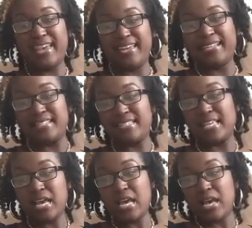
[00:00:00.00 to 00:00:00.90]
And
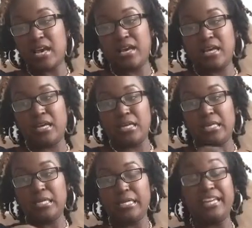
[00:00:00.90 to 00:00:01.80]

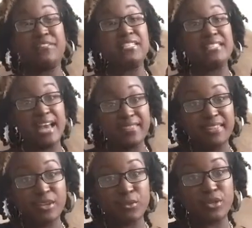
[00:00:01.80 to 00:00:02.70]
if it's not
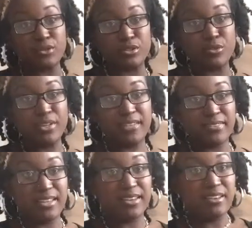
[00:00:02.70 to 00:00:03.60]
there when you do
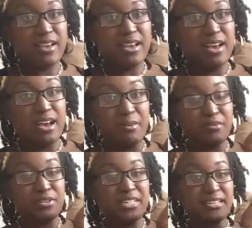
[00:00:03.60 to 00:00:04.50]
get there,
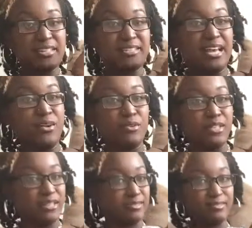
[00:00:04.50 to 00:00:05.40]
if you check this out
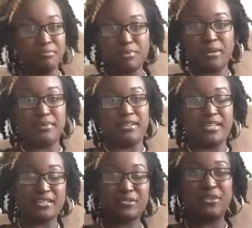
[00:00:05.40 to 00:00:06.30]
in probably the
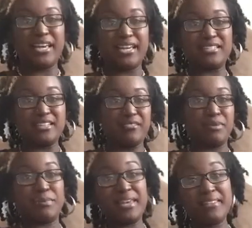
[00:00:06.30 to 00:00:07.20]
next few days of
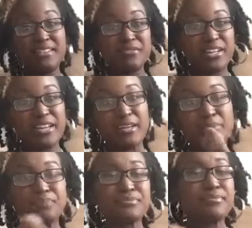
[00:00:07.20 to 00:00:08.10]
me making this video,
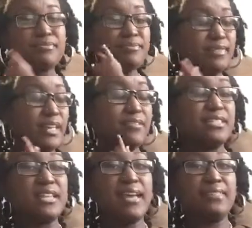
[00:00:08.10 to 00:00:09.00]
if
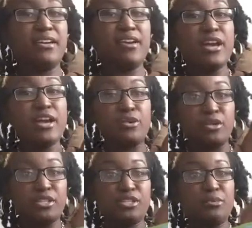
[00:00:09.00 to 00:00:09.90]
it's not there, you
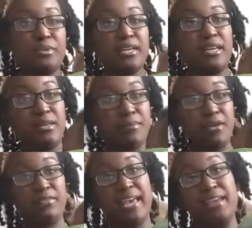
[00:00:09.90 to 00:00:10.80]
can shoot me an
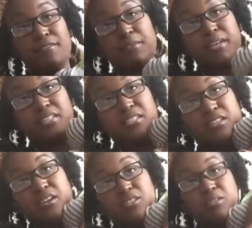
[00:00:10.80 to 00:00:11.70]
email. That information is
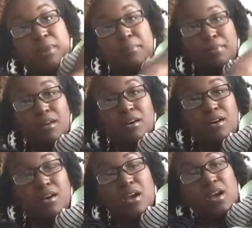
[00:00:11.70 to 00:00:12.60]
also on my
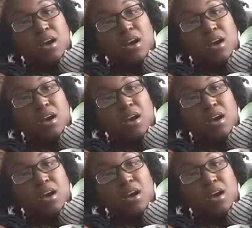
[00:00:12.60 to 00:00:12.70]
blog.